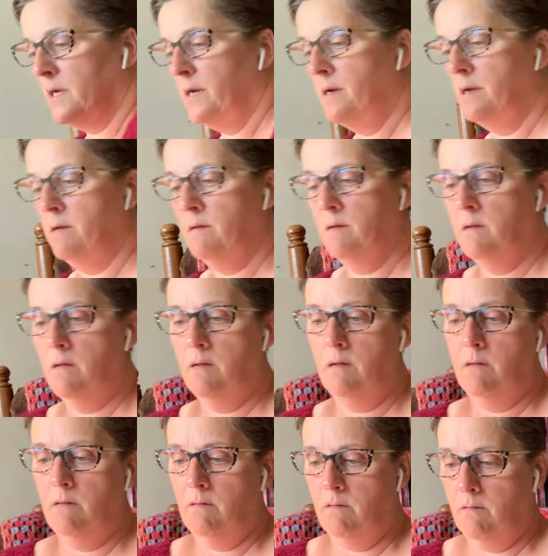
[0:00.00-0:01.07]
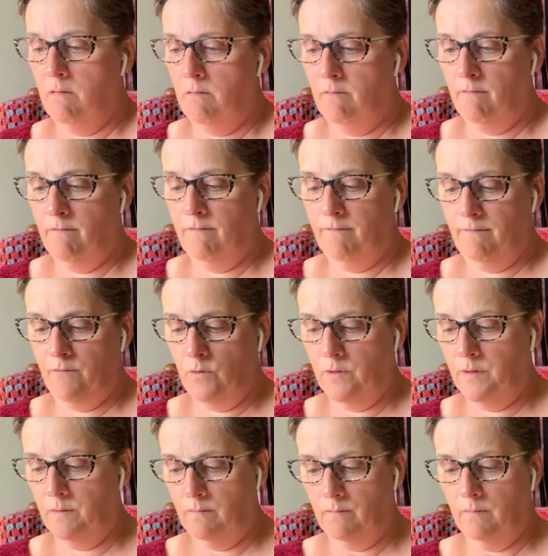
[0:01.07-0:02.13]
kind of fold,
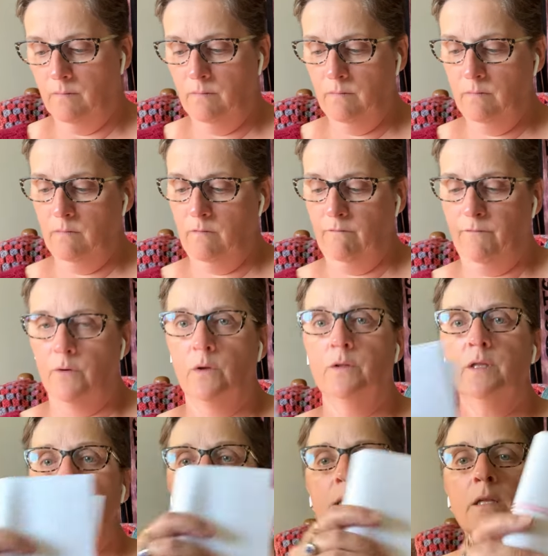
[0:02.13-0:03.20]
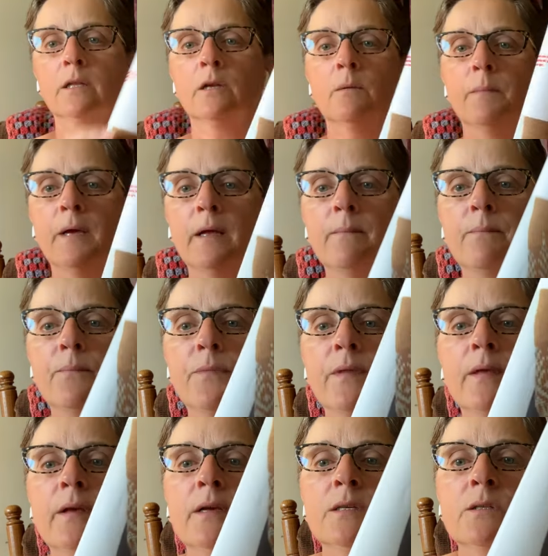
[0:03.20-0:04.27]
fold this a little bit.
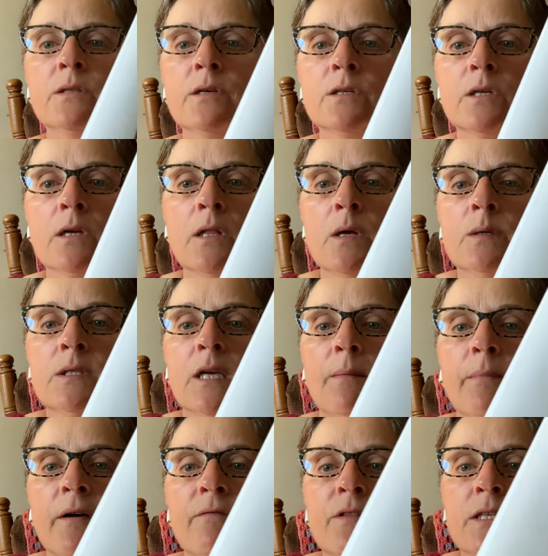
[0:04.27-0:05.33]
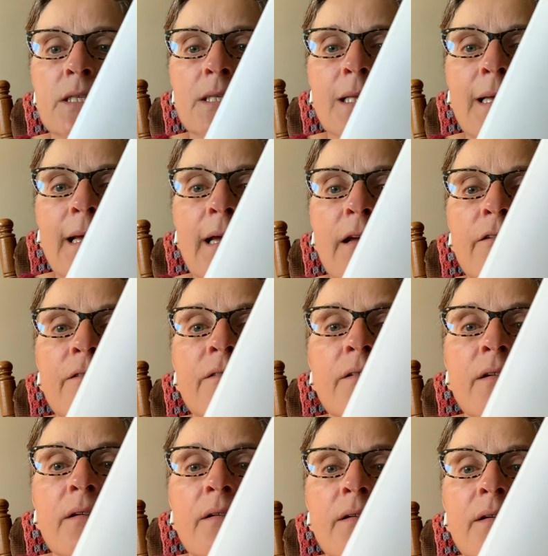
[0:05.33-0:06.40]
So there's a close-up of the sleeve.
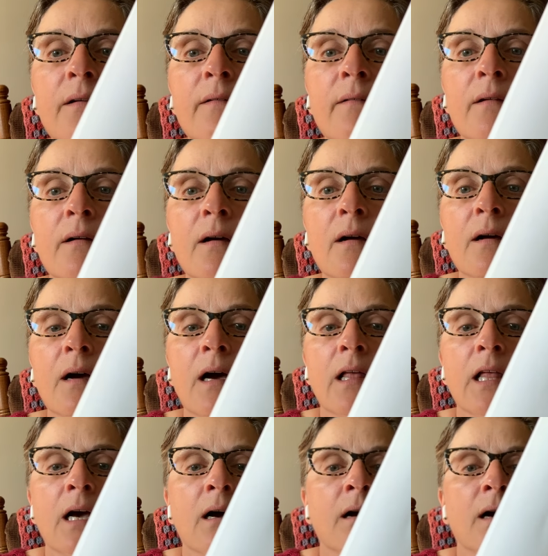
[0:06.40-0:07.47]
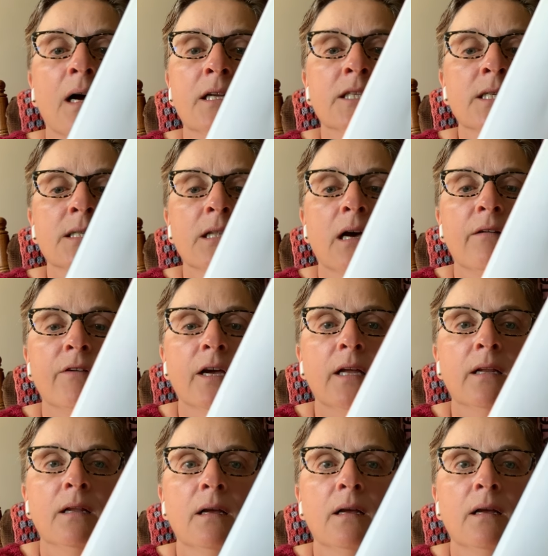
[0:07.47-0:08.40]
I I just love it.